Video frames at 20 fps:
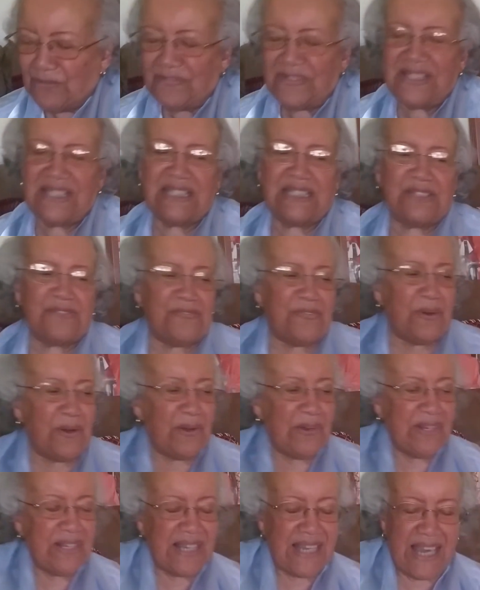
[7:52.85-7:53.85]
over this
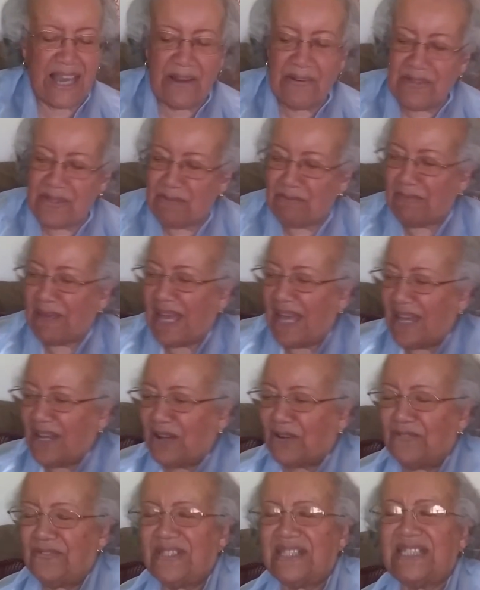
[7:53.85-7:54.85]
far and carry the
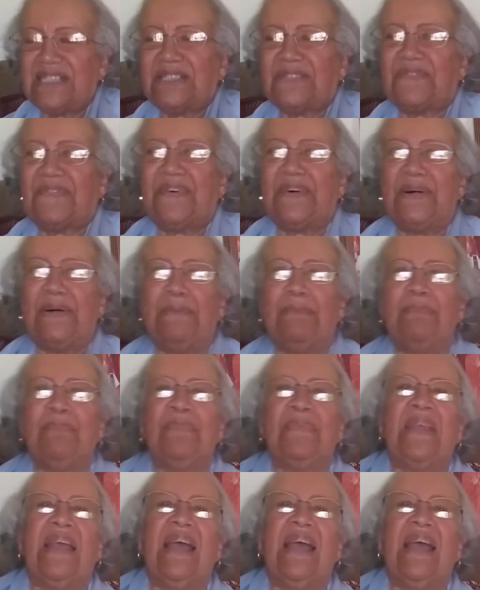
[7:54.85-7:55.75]
bag over this far.